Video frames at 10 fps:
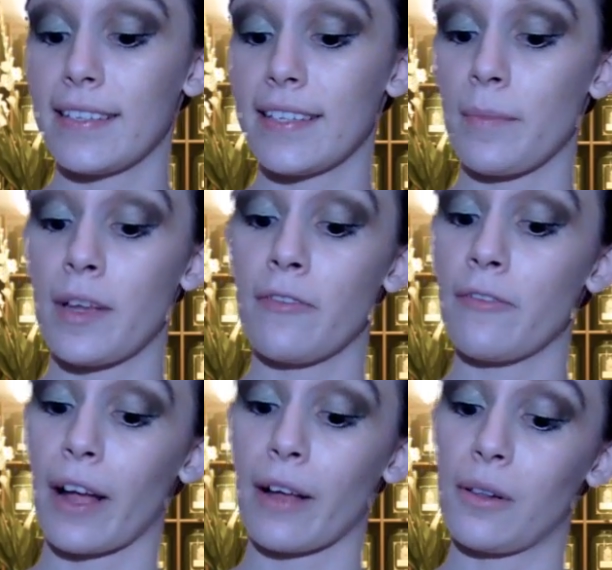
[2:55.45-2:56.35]

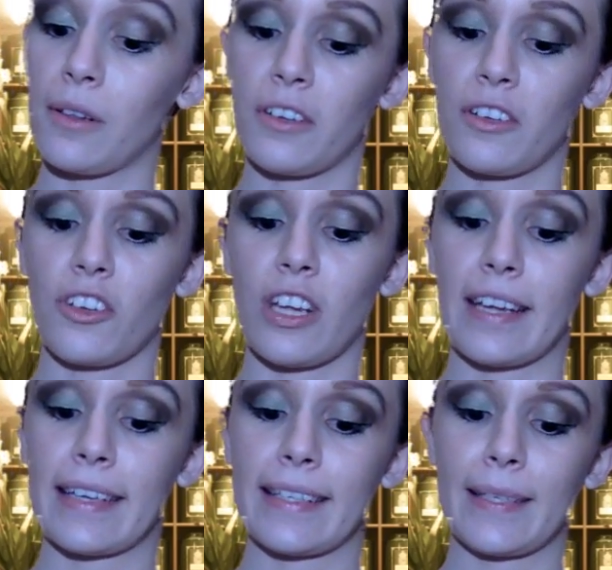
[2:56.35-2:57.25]
cinnamon-freckled
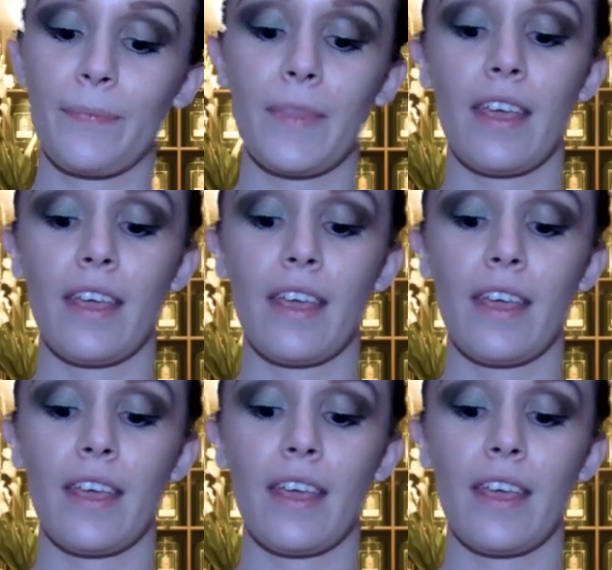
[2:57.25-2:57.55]
cheeks.